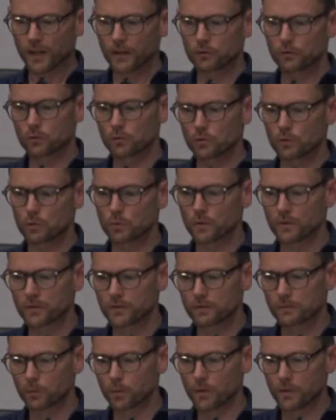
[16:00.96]
has to do
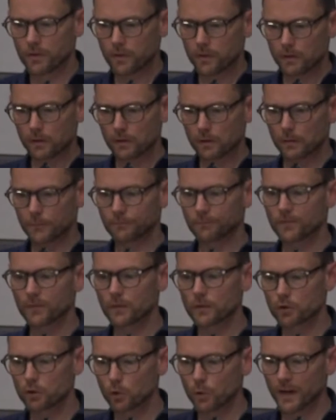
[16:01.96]
with
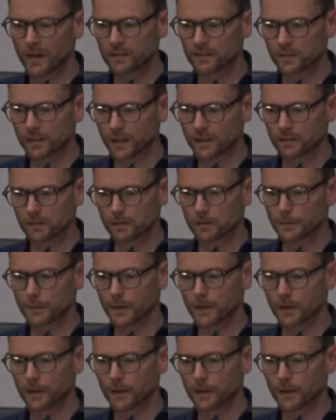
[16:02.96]
the US as